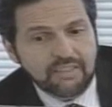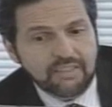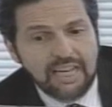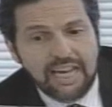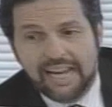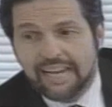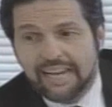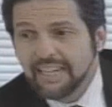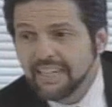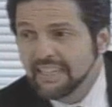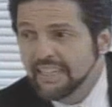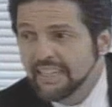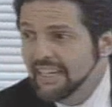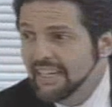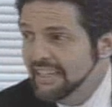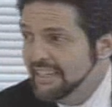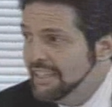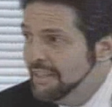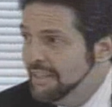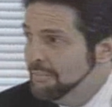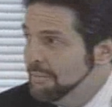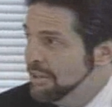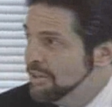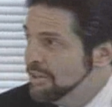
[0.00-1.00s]
I didn't get
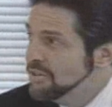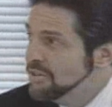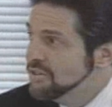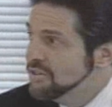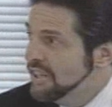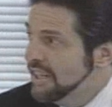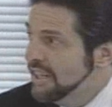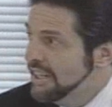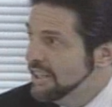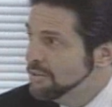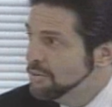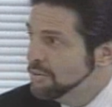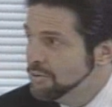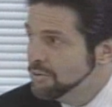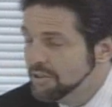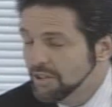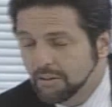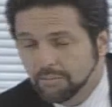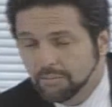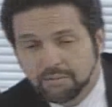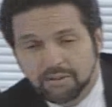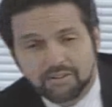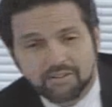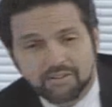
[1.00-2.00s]
any emails. It's kind of
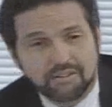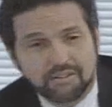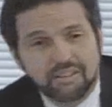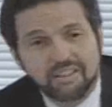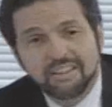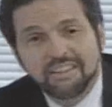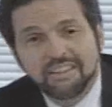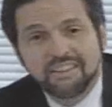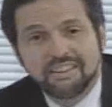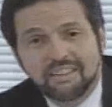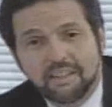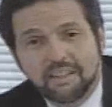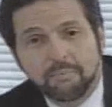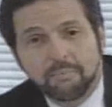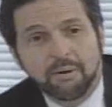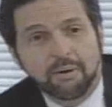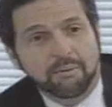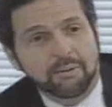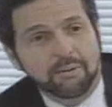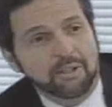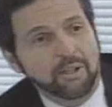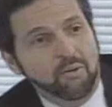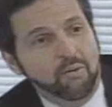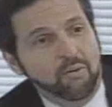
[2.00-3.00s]
interesting because you
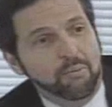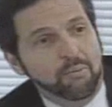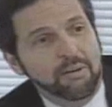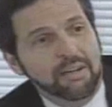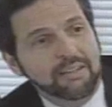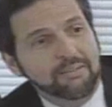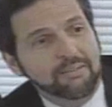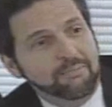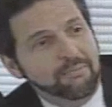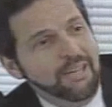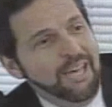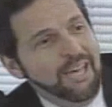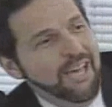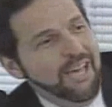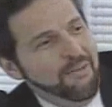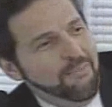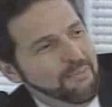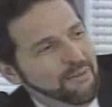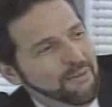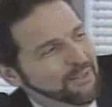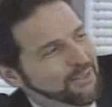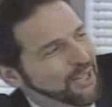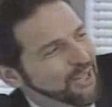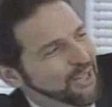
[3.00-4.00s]
probably know what my
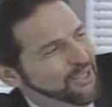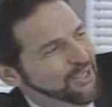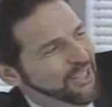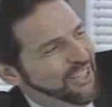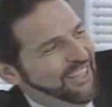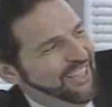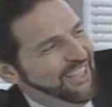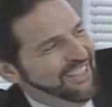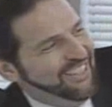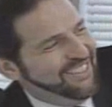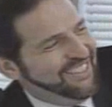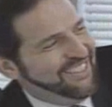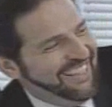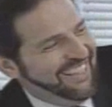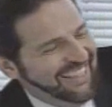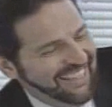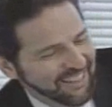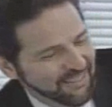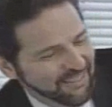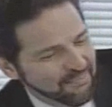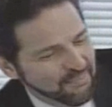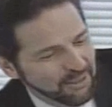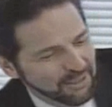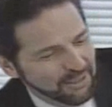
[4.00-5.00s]
position is on
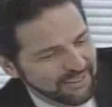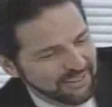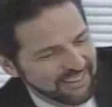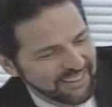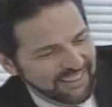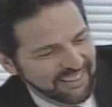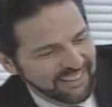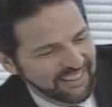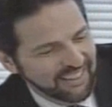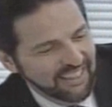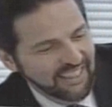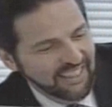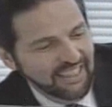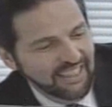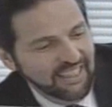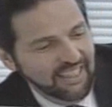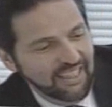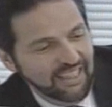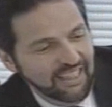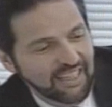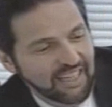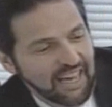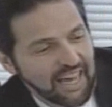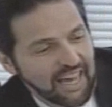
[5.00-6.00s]
it. But
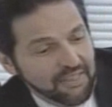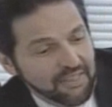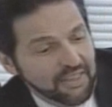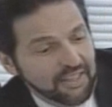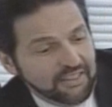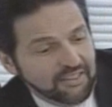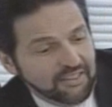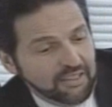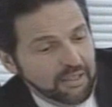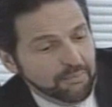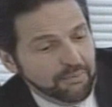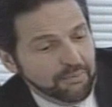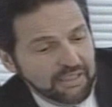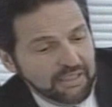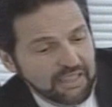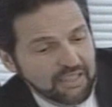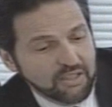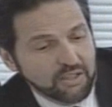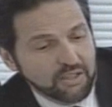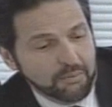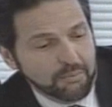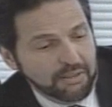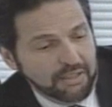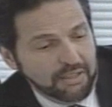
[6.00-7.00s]
I think something
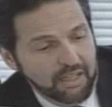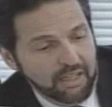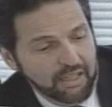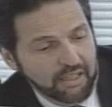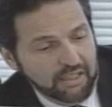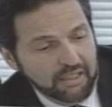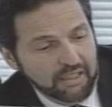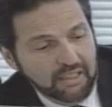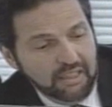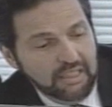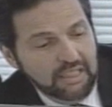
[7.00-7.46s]
needs to be done.